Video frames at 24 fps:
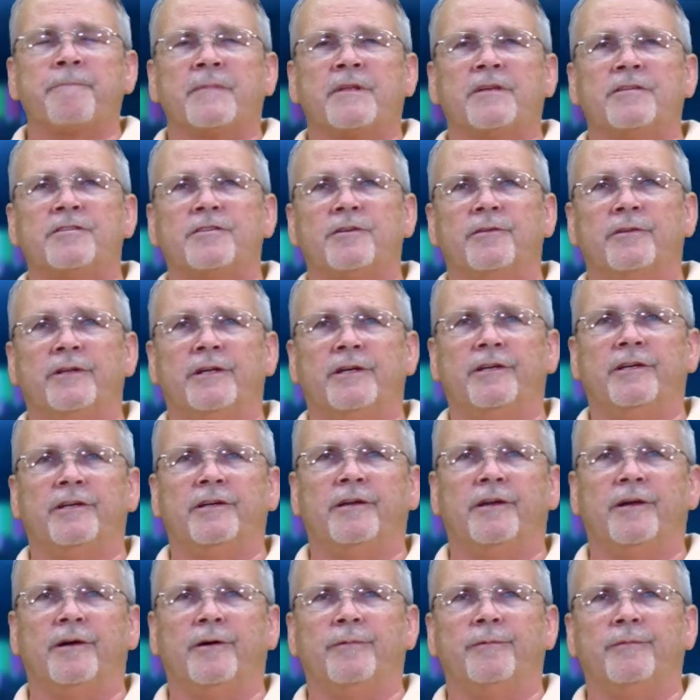So there you
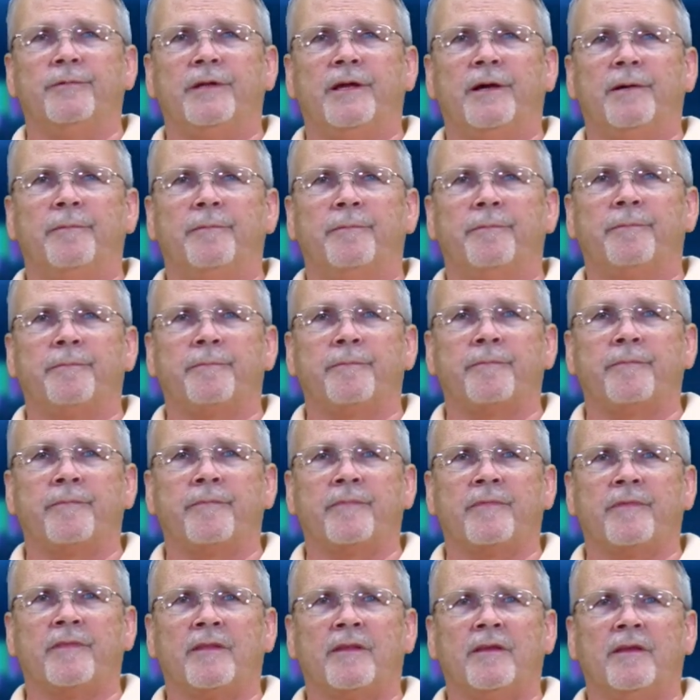go. Yep.
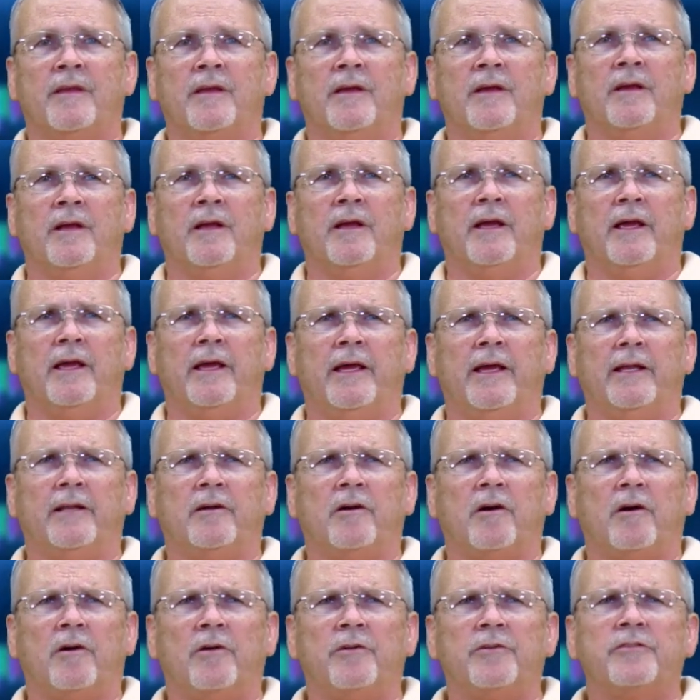And
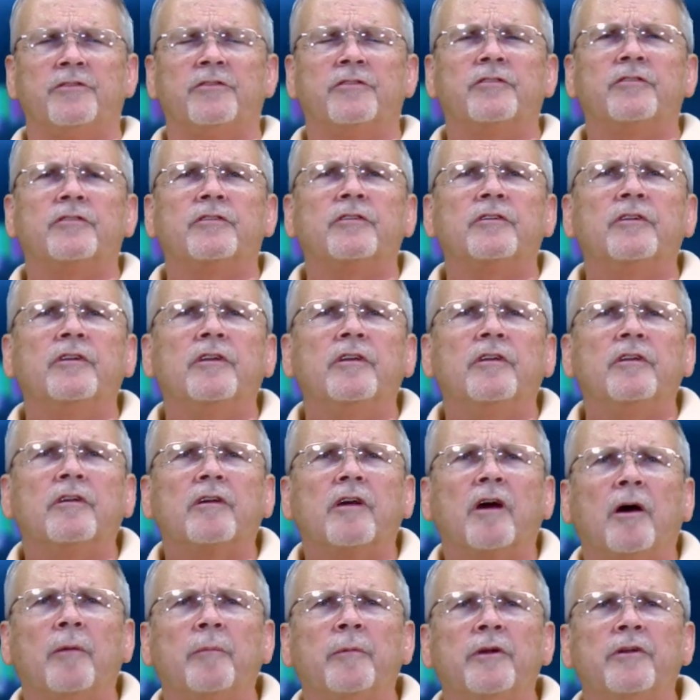Carl's
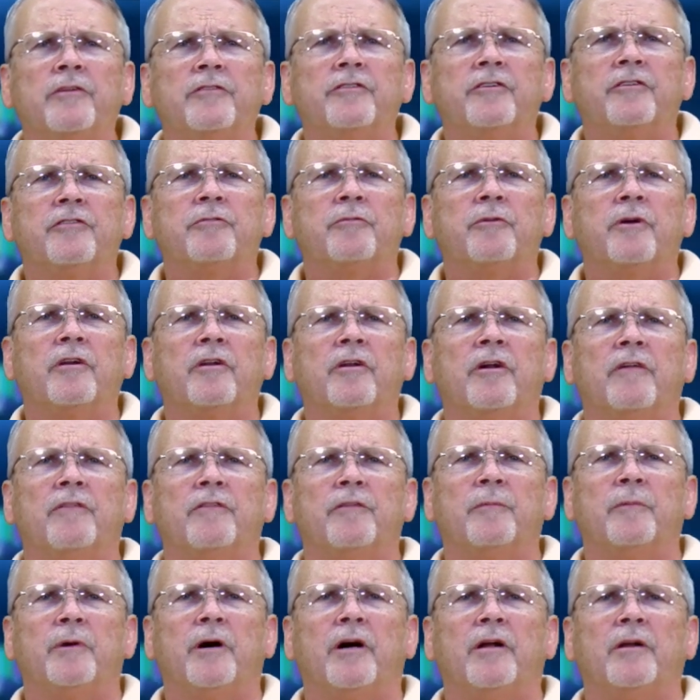comment is just running off
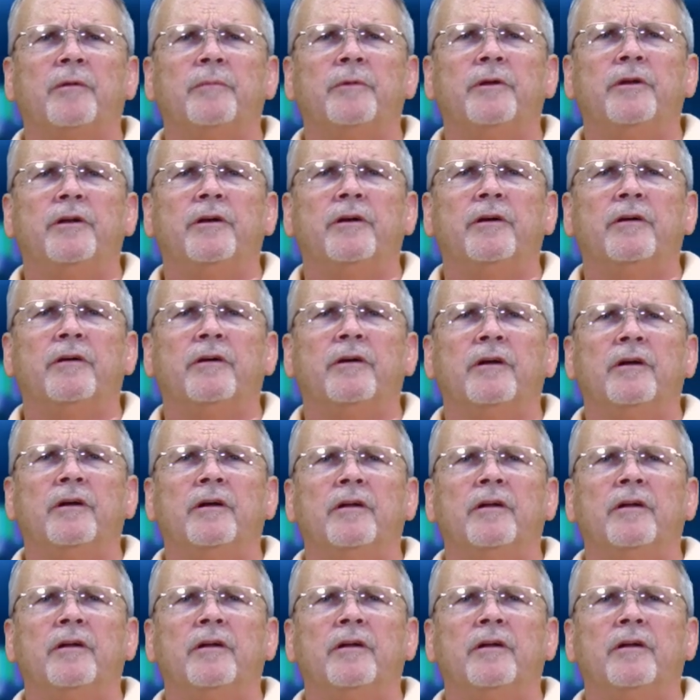the bottom here.